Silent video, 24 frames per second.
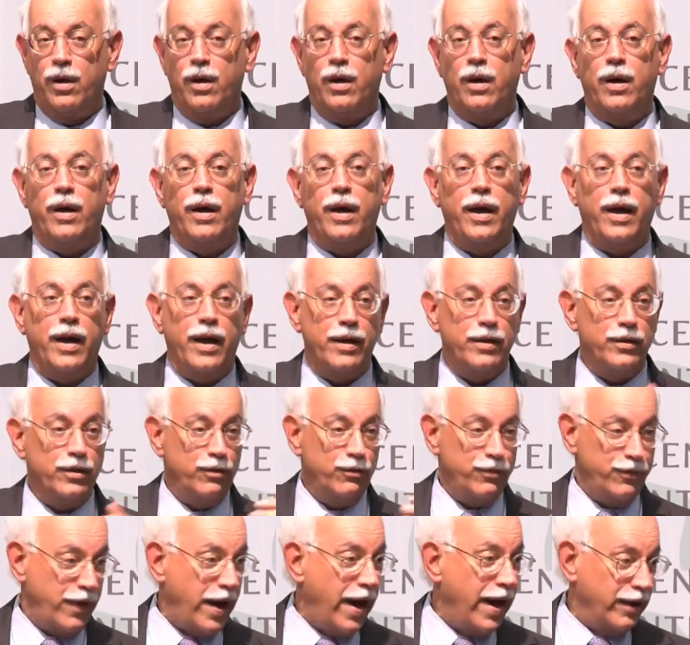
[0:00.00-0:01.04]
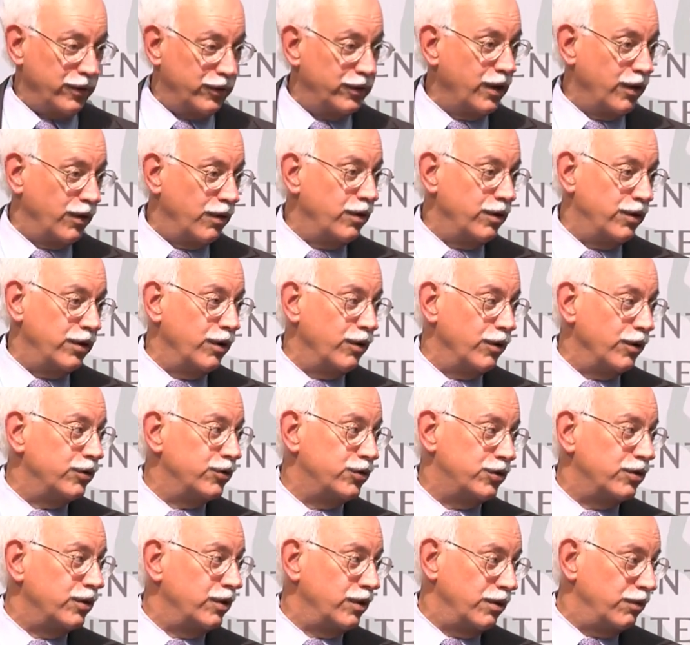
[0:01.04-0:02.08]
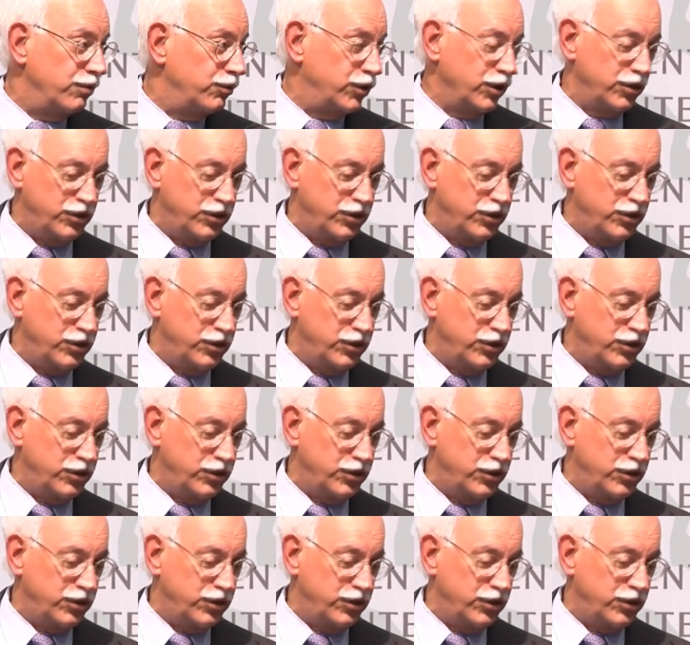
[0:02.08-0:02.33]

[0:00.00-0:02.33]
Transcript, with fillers: Uh, and in fact, there, there is uh,